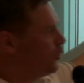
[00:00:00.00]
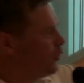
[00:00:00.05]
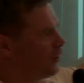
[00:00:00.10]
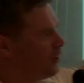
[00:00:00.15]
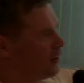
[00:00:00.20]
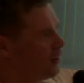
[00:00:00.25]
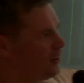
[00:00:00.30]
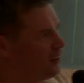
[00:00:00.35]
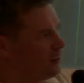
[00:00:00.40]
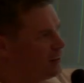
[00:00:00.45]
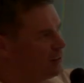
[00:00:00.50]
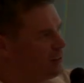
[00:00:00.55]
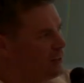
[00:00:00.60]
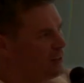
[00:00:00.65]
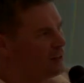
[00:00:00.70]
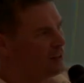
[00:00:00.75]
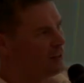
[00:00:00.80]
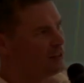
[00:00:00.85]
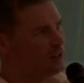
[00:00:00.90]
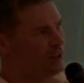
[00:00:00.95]
you are
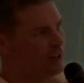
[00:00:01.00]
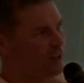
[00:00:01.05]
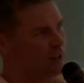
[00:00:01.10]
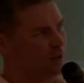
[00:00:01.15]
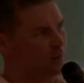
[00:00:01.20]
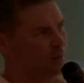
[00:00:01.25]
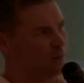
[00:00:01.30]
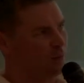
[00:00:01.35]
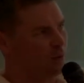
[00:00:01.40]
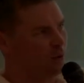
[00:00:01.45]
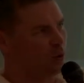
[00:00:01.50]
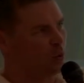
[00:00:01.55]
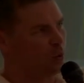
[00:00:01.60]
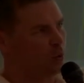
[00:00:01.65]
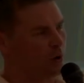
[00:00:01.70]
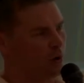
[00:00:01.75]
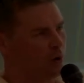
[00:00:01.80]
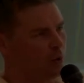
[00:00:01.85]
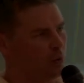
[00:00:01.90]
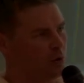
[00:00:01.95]
starting a startup or
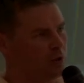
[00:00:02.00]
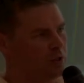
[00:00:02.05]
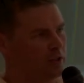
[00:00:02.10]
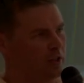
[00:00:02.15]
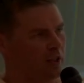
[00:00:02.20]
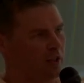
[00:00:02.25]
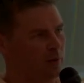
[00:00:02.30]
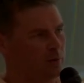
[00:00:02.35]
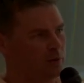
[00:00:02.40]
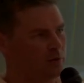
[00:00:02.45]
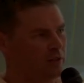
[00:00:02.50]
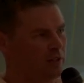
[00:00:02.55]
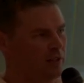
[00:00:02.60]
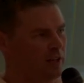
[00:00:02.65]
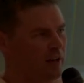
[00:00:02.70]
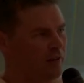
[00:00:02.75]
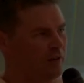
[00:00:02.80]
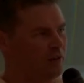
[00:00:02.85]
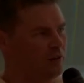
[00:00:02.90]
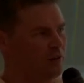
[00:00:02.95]
working with startups and
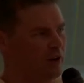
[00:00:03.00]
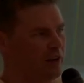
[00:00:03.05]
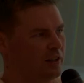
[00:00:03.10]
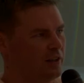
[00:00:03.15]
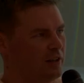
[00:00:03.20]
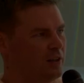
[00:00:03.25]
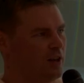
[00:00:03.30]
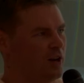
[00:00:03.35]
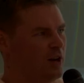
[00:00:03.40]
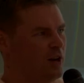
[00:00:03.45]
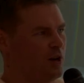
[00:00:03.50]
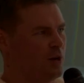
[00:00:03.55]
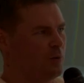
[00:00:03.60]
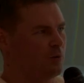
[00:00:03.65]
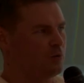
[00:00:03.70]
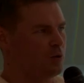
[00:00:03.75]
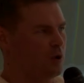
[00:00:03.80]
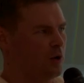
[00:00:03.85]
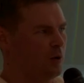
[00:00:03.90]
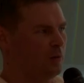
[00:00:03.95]
haven't read it,
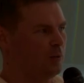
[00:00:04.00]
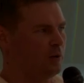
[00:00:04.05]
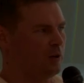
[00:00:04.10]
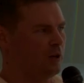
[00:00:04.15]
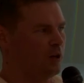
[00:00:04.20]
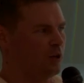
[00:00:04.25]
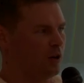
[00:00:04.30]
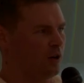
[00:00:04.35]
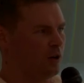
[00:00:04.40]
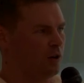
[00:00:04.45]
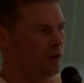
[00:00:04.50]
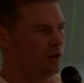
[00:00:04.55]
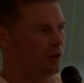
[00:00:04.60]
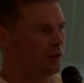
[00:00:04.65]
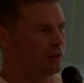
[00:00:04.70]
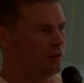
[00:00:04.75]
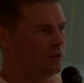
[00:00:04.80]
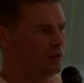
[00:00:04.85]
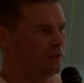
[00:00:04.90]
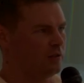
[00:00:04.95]
probably you are
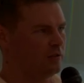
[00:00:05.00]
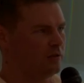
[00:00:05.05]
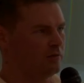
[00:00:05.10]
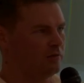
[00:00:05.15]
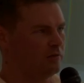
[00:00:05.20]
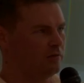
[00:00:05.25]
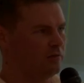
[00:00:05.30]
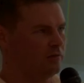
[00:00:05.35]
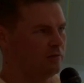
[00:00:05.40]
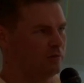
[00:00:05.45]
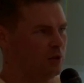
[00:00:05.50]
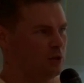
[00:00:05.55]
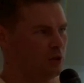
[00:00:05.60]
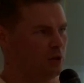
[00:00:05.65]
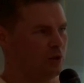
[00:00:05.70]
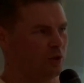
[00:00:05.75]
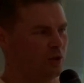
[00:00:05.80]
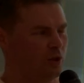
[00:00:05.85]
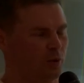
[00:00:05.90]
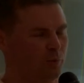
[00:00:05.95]
not
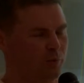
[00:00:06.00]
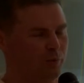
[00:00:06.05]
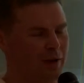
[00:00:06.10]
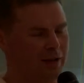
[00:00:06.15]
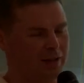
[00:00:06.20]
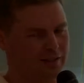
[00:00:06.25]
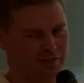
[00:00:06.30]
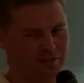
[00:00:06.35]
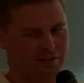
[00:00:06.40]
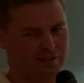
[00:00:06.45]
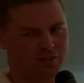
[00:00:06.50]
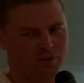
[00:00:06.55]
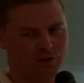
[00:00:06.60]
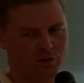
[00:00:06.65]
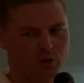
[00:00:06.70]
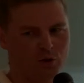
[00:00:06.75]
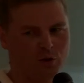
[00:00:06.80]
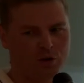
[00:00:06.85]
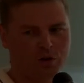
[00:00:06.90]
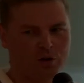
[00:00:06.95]
doing your best,
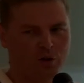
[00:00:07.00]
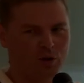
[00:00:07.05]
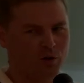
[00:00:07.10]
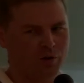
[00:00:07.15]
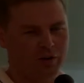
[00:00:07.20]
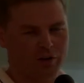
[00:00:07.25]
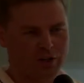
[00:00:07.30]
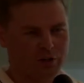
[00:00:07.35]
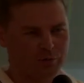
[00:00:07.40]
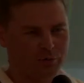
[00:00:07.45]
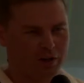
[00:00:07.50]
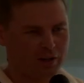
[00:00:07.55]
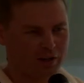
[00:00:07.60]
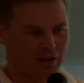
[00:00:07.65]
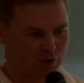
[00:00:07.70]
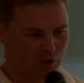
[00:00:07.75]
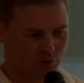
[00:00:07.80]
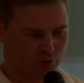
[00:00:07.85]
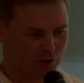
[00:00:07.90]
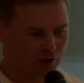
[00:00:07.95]
or you're very smart
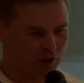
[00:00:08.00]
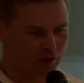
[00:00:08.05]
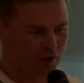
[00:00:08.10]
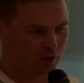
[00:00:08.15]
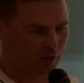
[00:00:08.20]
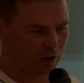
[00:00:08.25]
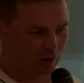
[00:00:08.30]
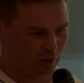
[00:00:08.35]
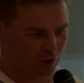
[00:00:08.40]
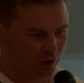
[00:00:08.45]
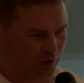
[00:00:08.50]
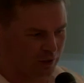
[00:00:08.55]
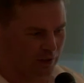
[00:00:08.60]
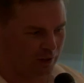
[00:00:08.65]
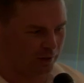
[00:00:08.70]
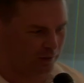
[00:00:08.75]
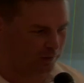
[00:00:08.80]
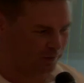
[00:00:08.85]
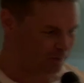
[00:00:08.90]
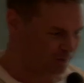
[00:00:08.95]
and you figured it all out yourself.